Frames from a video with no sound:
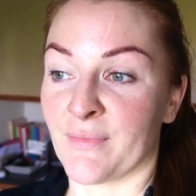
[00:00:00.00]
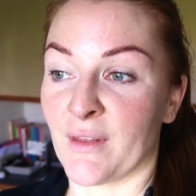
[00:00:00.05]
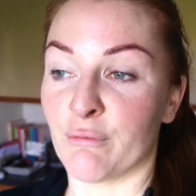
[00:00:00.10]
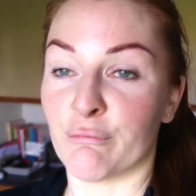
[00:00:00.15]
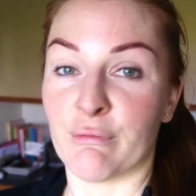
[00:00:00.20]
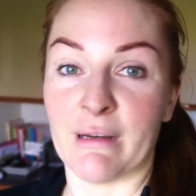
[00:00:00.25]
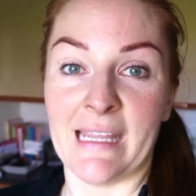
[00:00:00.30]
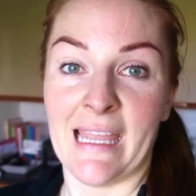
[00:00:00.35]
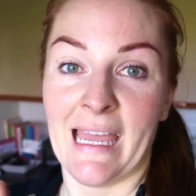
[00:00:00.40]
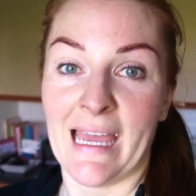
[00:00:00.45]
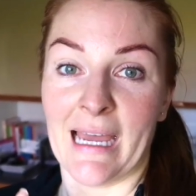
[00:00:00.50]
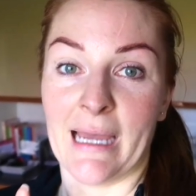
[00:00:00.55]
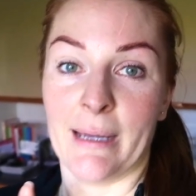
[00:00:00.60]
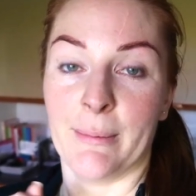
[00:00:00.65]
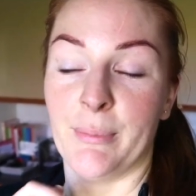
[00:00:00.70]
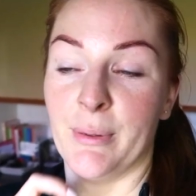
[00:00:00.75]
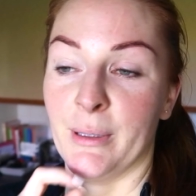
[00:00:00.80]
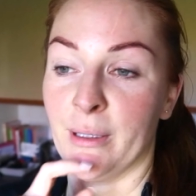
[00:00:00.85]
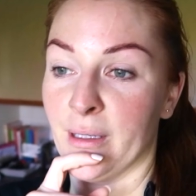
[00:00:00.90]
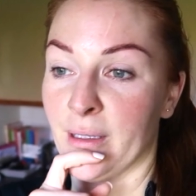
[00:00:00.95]

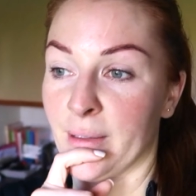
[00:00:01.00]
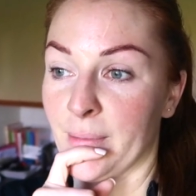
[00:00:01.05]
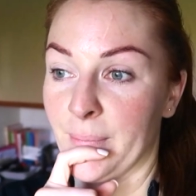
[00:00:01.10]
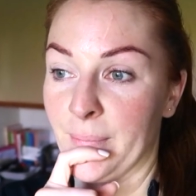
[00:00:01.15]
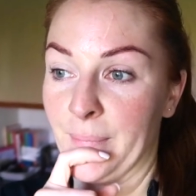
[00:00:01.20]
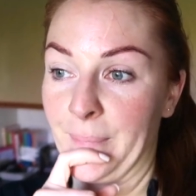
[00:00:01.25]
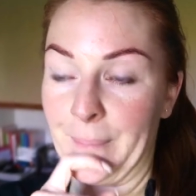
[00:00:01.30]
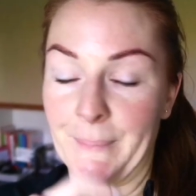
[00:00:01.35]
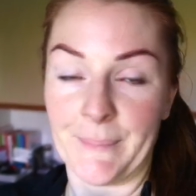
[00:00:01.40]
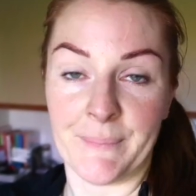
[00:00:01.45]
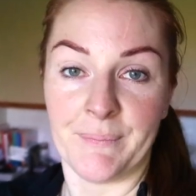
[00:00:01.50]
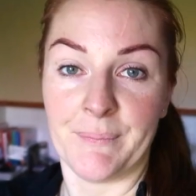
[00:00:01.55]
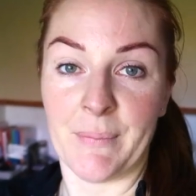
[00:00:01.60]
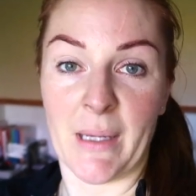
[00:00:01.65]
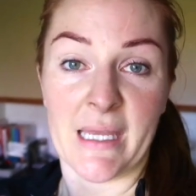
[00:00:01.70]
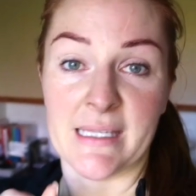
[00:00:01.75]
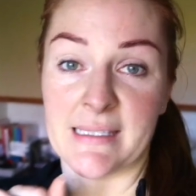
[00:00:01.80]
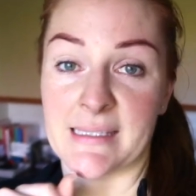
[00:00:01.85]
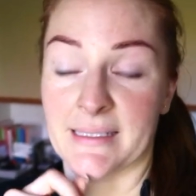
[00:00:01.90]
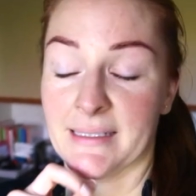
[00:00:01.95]
rehab
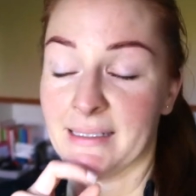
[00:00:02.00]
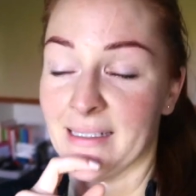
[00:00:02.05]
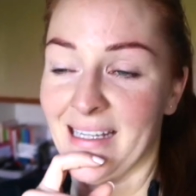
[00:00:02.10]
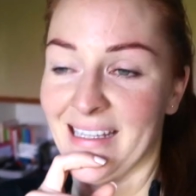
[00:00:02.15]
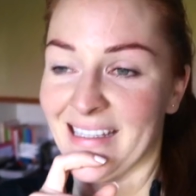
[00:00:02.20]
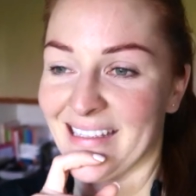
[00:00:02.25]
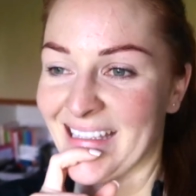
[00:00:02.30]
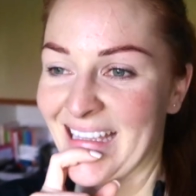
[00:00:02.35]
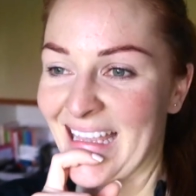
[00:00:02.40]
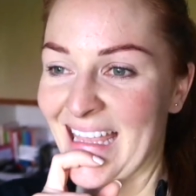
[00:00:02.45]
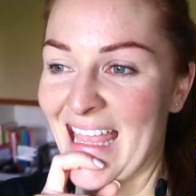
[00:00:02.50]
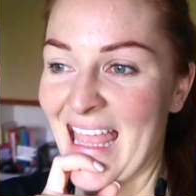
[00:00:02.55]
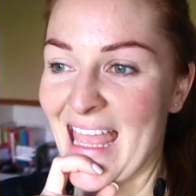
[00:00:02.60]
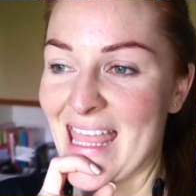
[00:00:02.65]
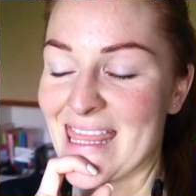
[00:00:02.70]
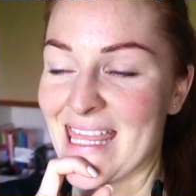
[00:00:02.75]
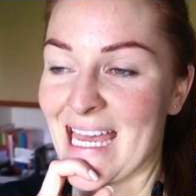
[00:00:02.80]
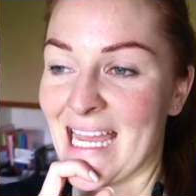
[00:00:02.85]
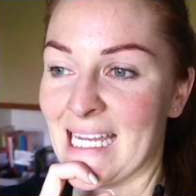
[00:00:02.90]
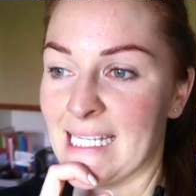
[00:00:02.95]
person
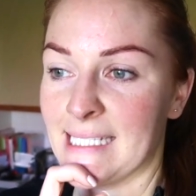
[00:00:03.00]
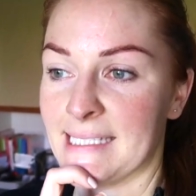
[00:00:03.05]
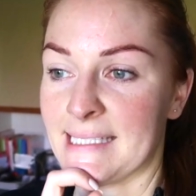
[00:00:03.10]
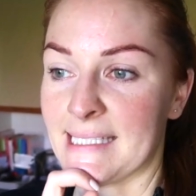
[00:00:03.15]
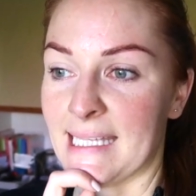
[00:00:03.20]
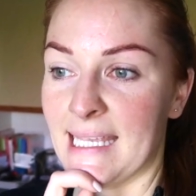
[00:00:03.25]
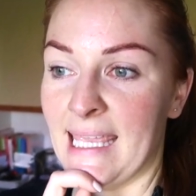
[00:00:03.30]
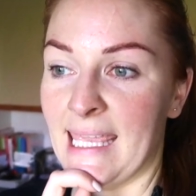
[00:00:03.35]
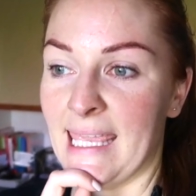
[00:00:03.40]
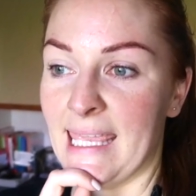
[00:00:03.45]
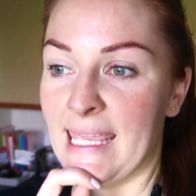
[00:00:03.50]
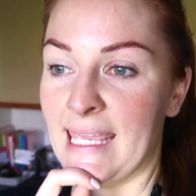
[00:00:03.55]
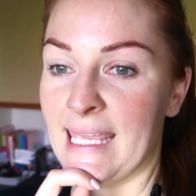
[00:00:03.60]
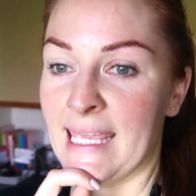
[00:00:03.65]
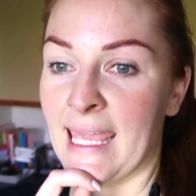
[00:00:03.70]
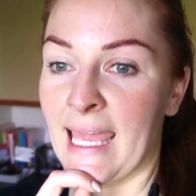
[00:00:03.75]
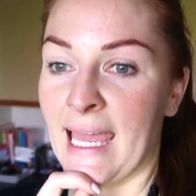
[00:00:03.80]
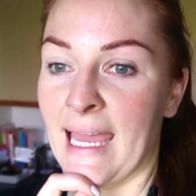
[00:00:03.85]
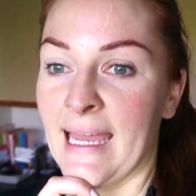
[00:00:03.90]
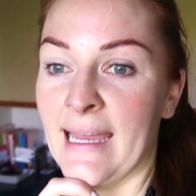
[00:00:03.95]
that he
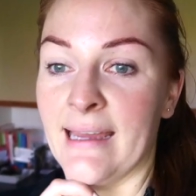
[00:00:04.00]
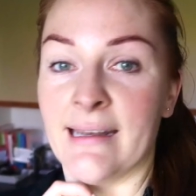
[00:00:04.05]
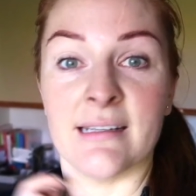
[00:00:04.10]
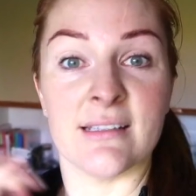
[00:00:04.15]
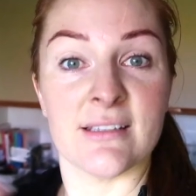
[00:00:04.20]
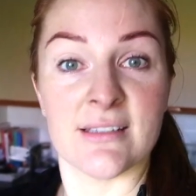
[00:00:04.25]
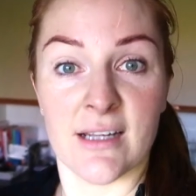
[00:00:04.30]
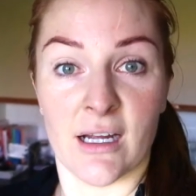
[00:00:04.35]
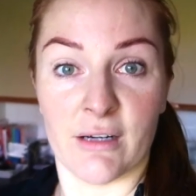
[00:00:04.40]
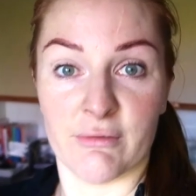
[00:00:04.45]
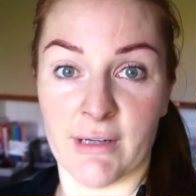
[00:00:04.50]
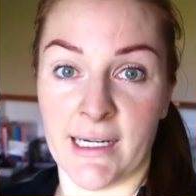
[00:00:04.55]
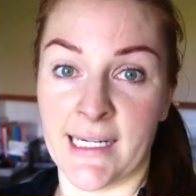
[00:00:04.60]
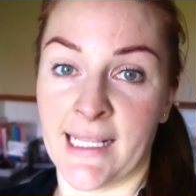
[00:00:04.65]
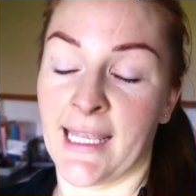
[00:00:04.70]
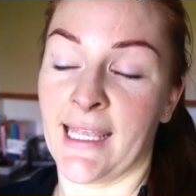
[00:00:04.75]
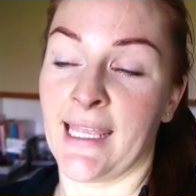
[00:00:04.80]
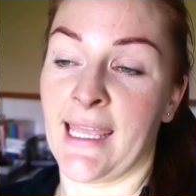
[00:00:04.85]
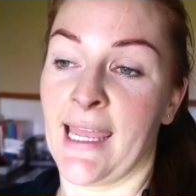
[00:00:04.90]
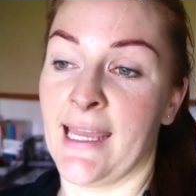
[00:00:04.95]
can start
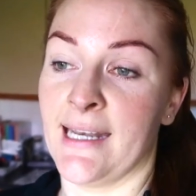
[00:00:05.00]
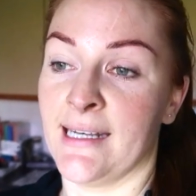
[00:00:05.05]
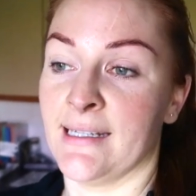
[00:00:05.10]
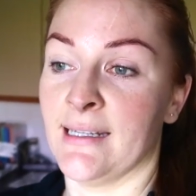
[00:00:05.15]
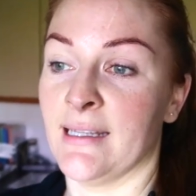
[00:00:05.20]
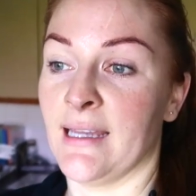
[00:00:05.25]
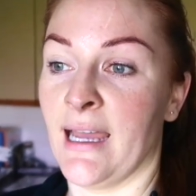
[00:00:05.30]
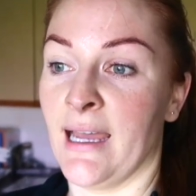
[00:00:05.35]
running again,